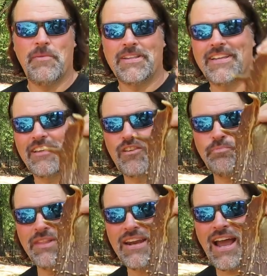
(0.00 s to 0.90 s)
But
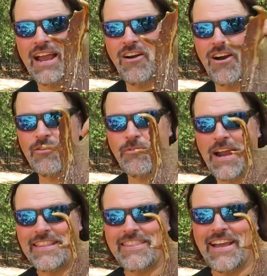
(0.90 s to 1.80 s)
split eye guard
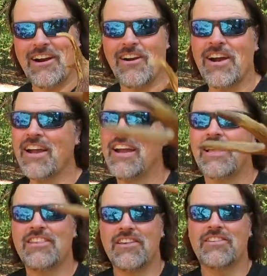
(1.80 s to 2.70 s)
right there,
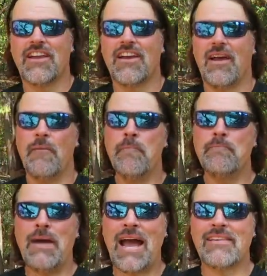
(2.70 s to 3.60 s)
just
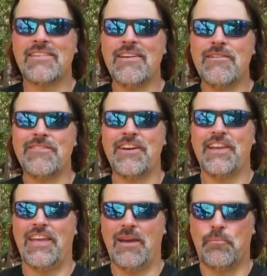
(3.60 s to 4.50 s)
massive,
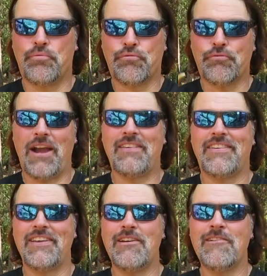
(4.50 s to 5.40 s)

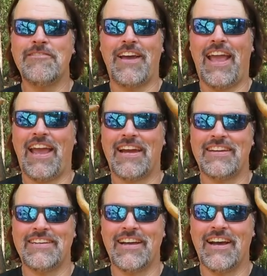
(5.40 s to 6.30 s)
impressive.
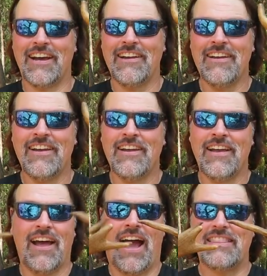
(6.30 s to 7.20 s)
And
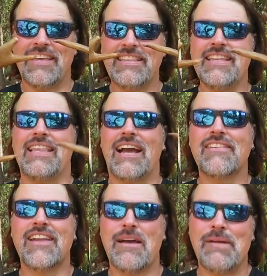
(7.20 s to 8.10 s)
I think the
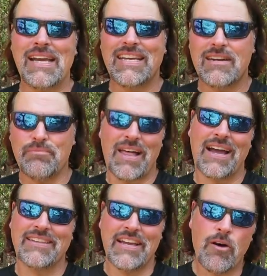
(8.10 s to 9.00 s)
next time I get a
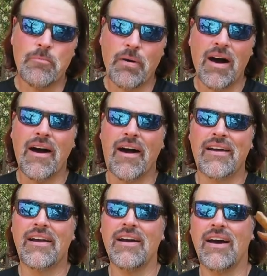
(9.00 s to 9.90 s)
blacktail
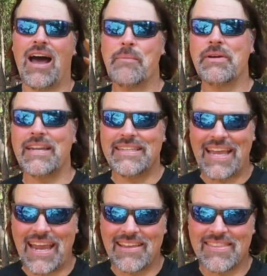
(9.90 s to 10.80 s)
buck, I'm gonna
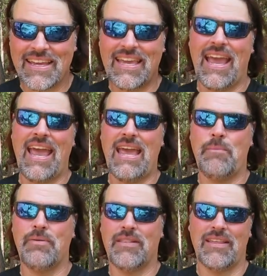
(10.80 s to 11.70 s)
take the
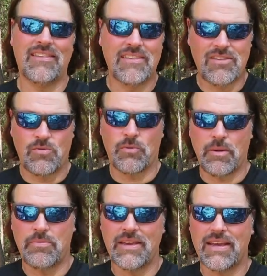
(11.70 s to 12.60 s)
cape. At least this is what
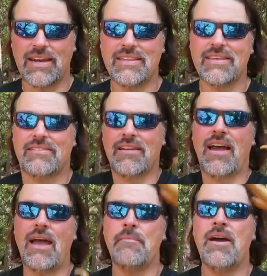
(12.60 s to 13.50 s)
I'm thinking at this
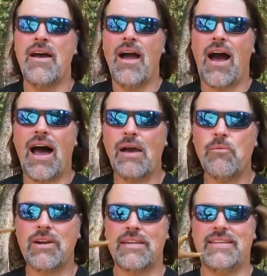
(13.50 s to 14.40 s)
time. I
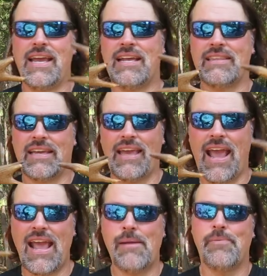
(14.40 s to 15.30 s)
want to take the
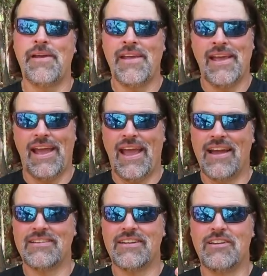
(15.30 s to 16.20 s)
cape
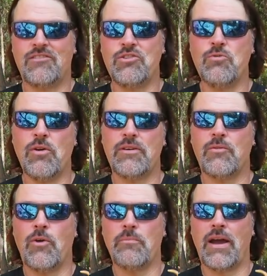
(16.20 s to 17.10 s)
and do
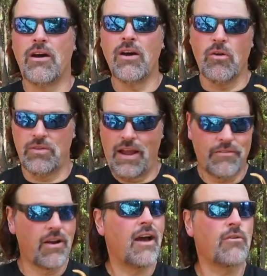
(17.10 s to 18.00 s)
what my uncle
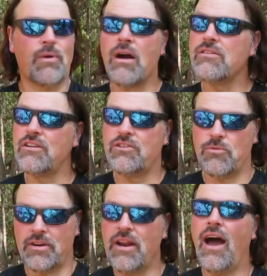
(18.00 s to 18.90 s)
never got around to
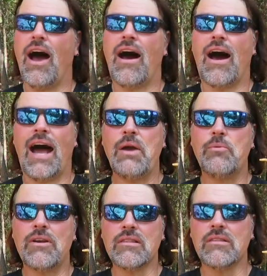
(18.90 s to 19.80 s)
doing. I
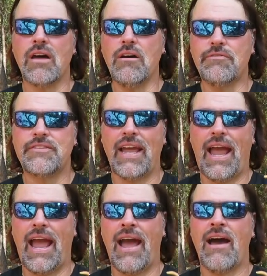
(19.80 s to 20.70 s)
would love to
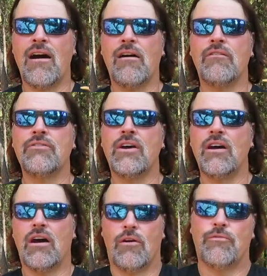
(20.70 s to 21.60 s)
have
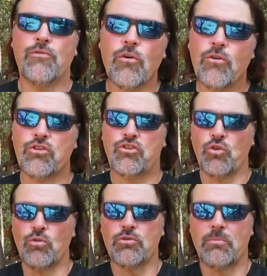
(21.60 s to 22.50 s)
a full
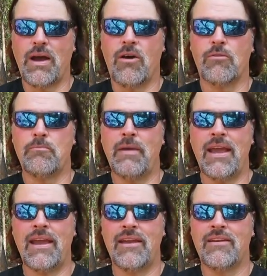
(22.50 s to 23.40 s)
shoulder mount
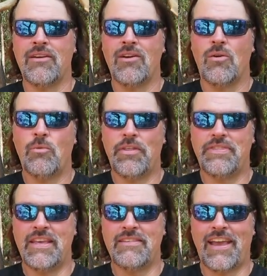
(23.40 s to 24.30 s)
made
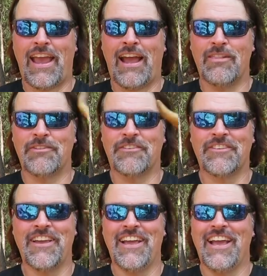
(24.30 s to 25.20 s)
with these antlers.